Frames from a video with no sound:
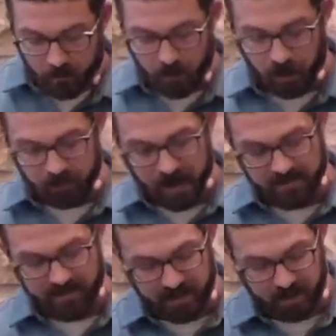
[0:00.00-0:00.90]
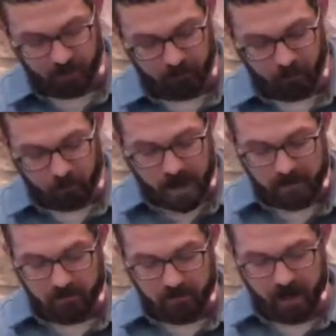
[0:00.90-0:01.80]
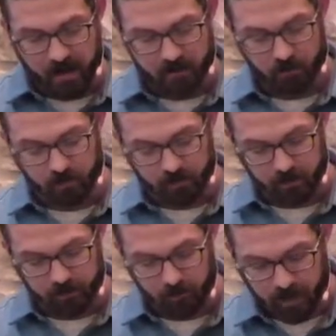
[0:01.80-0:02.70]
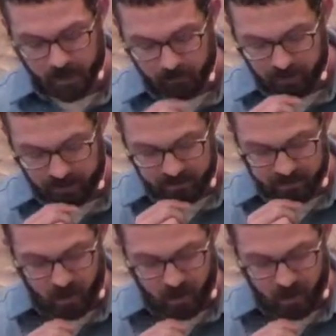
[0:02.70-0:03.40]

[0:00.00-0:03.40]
Paul writes here For the wrath of God is revealed from heaven against